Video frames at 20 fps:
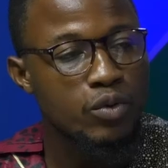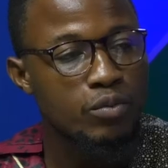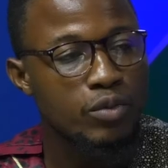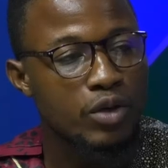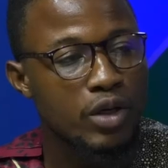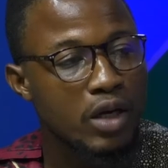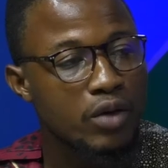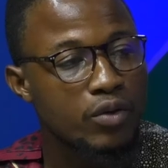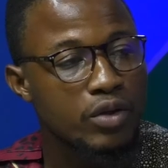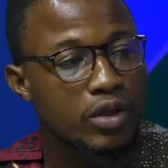would be
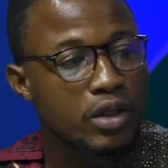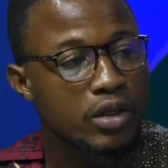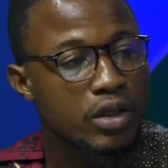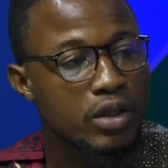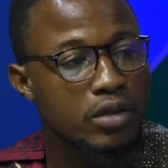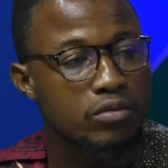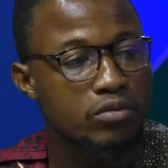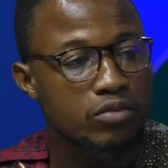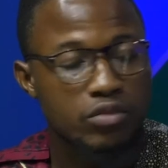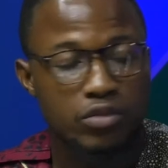counted,
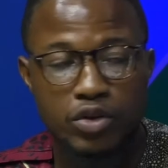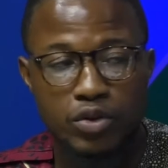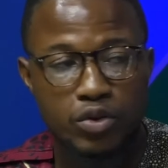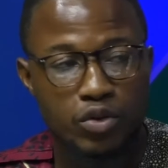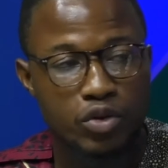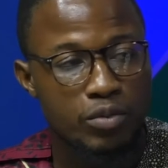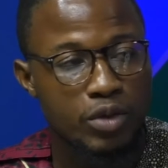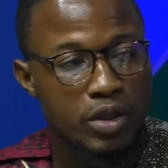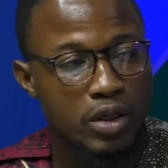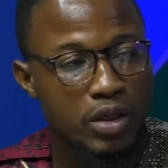then
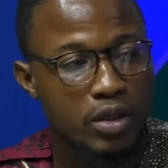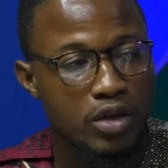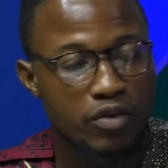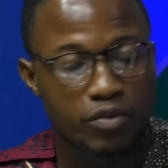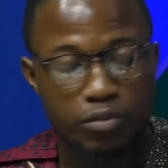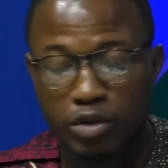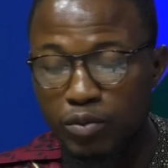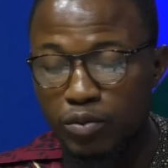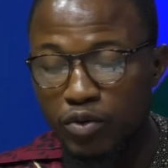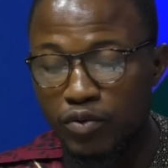so be it. If
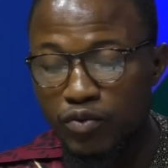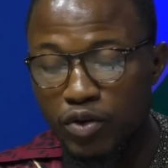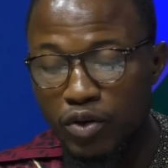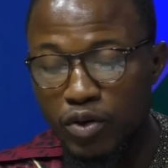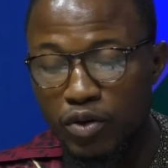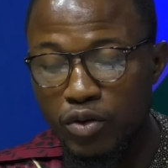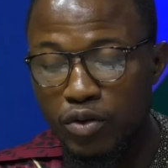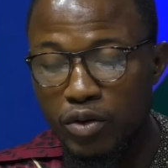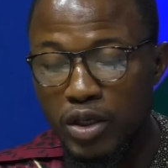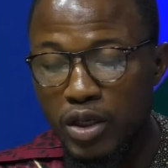people vote
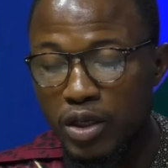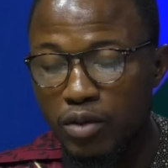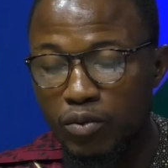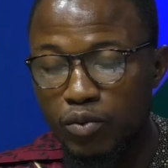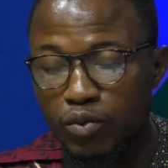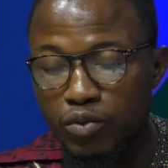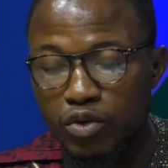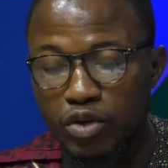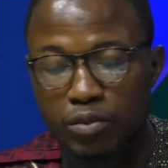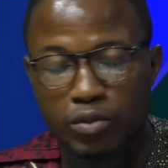no, then
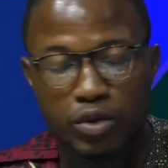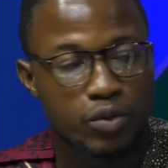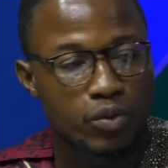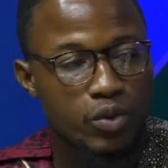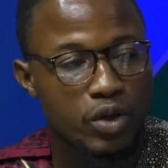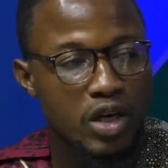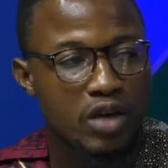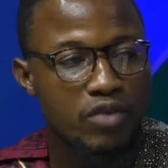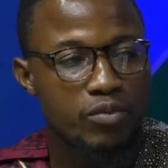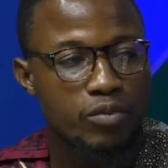nobody
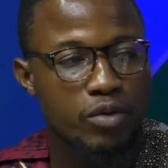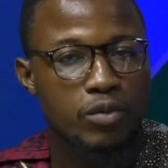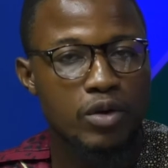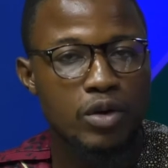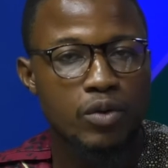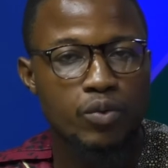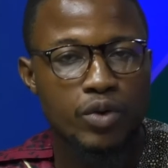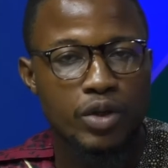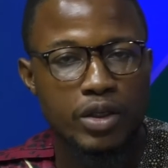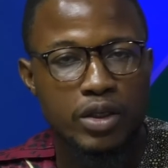would have
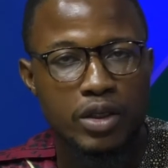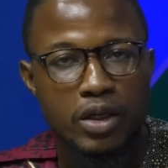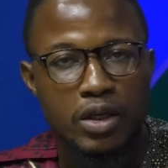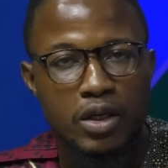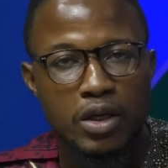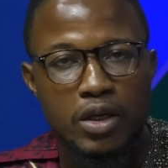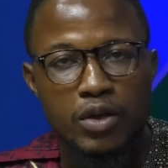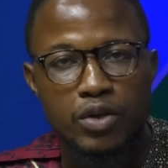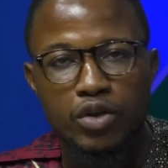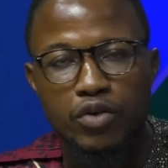problem with it.
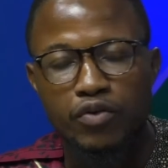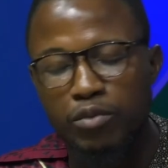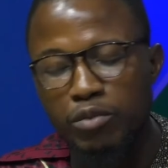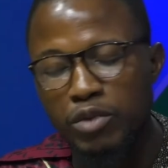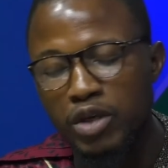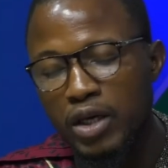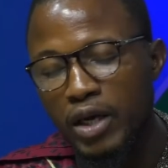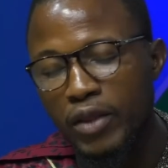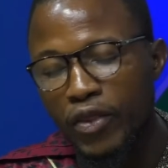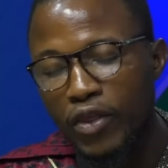So for
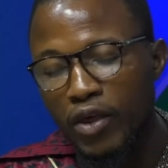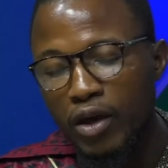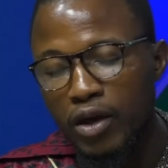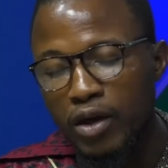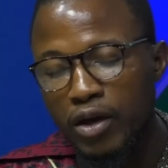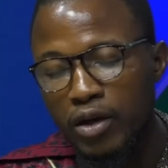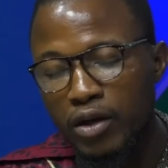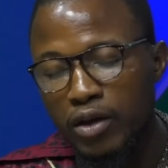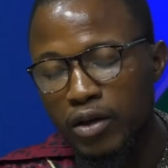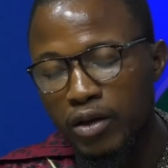me, I
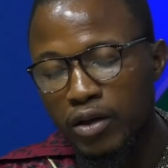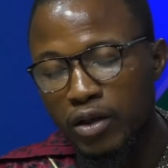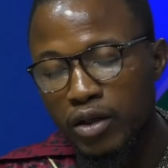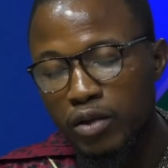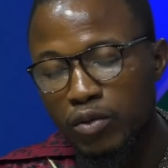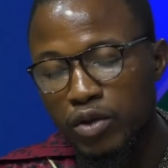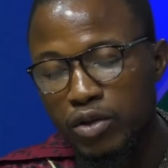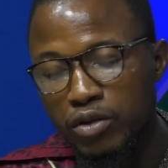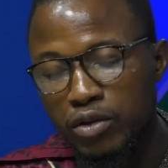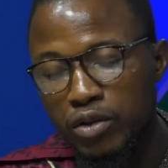think uh,
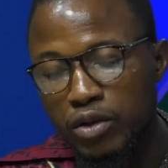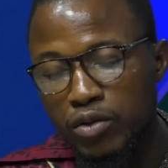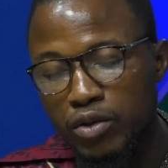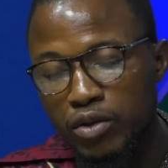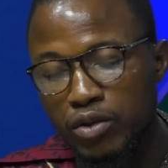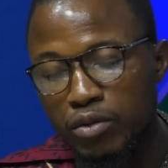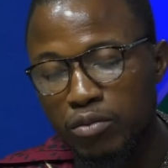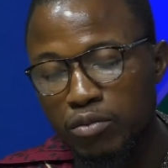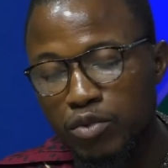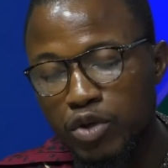it was it
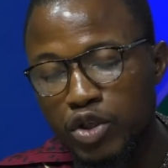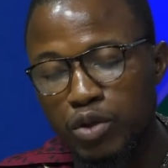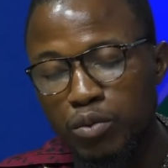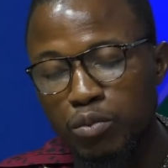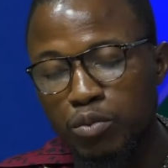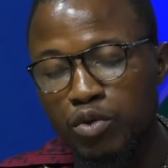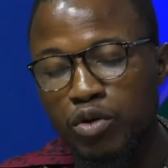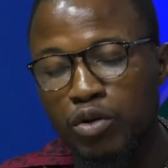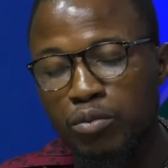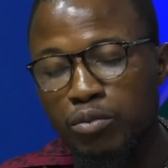was much
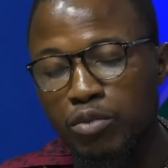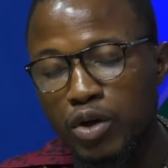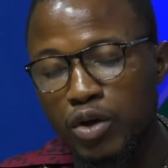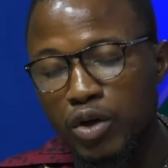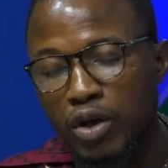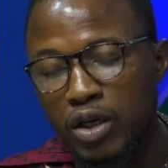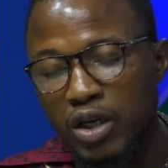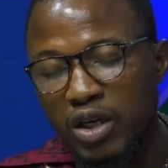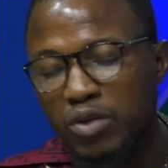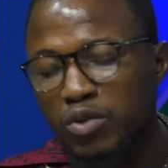more
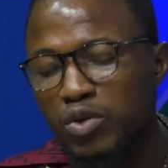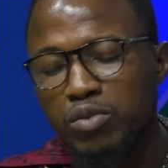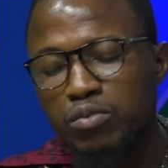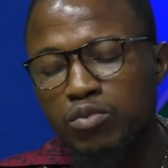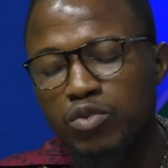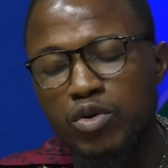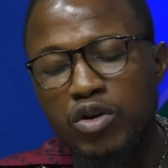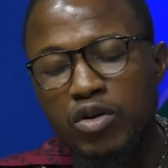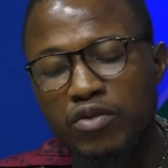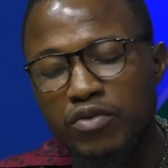beyond. That. It was
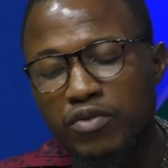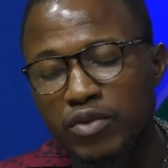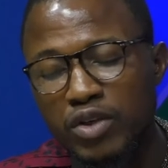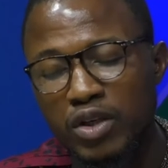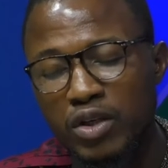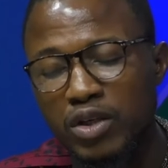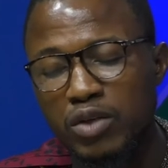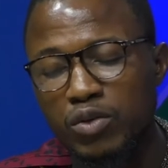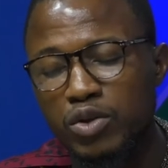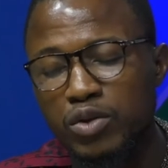more of
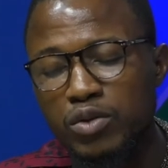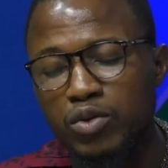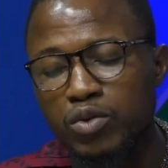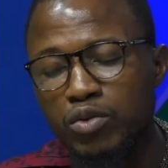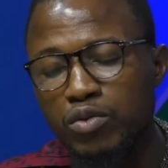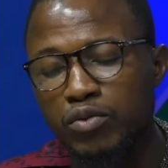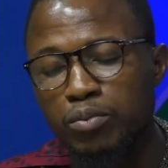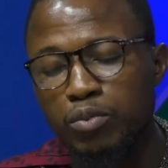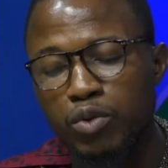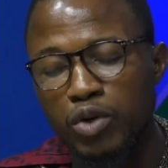you know it was
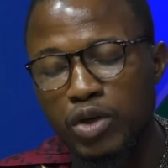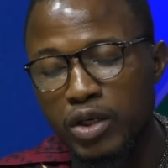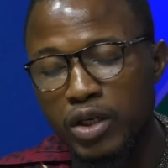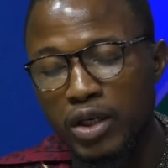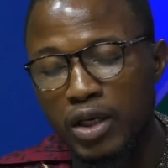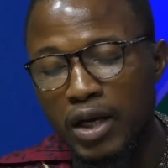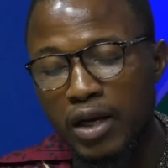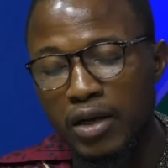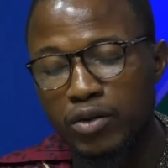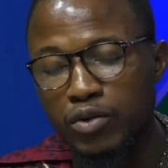too
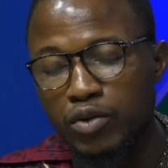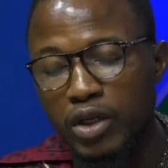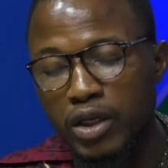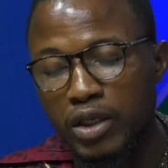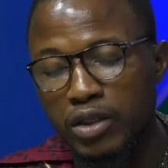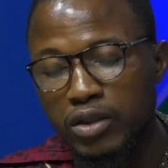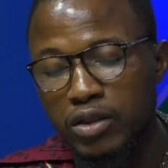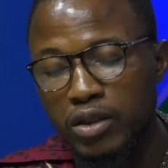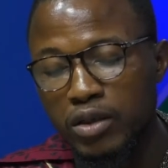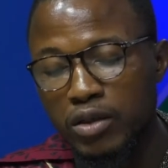political to the
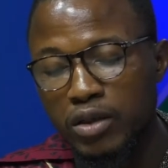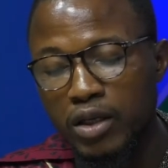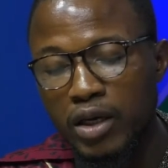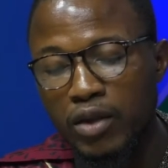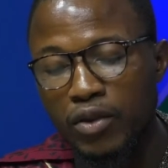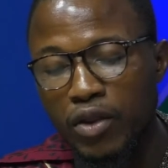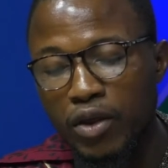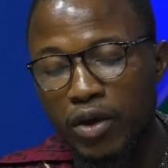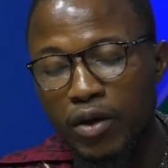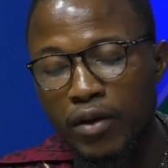extent I
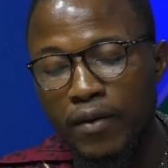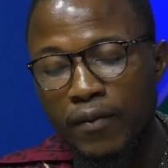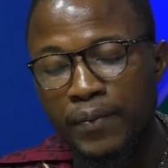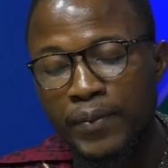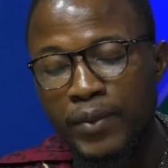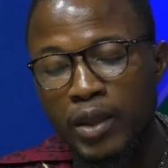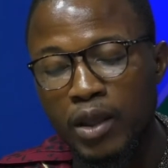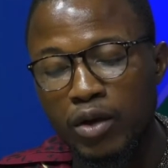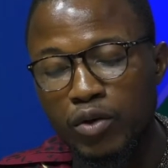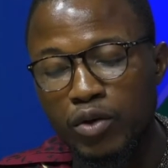think
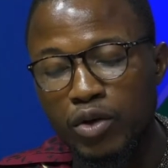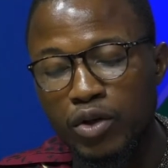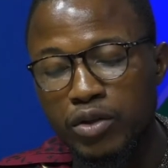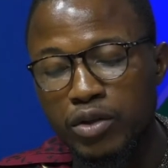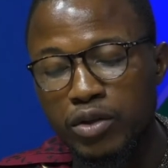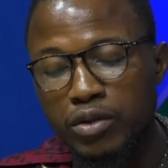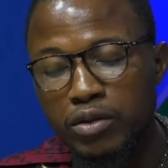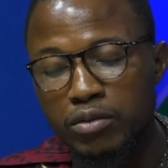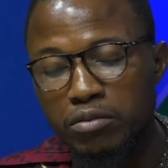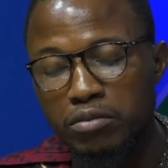it
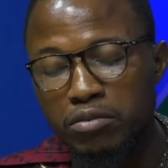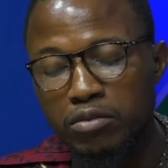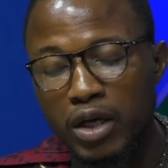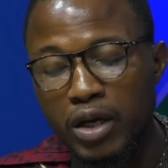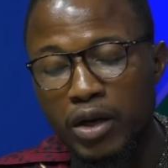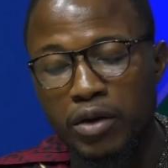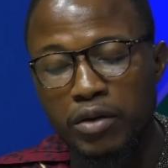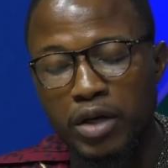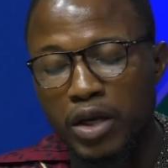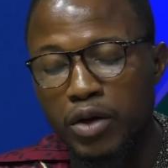was.
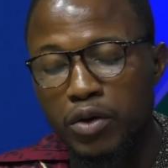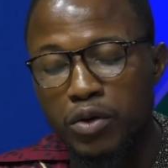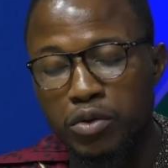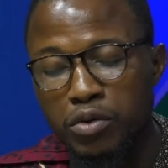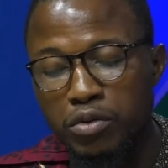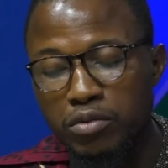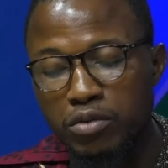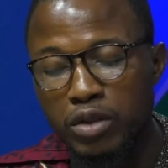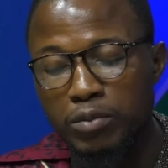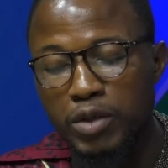I don't I don't
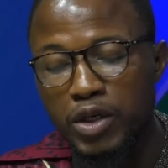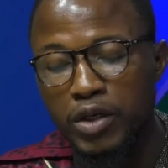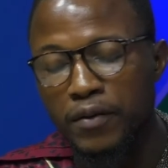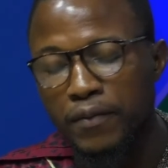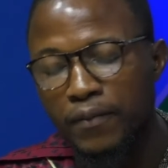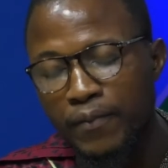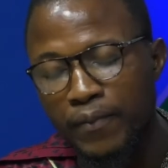know, but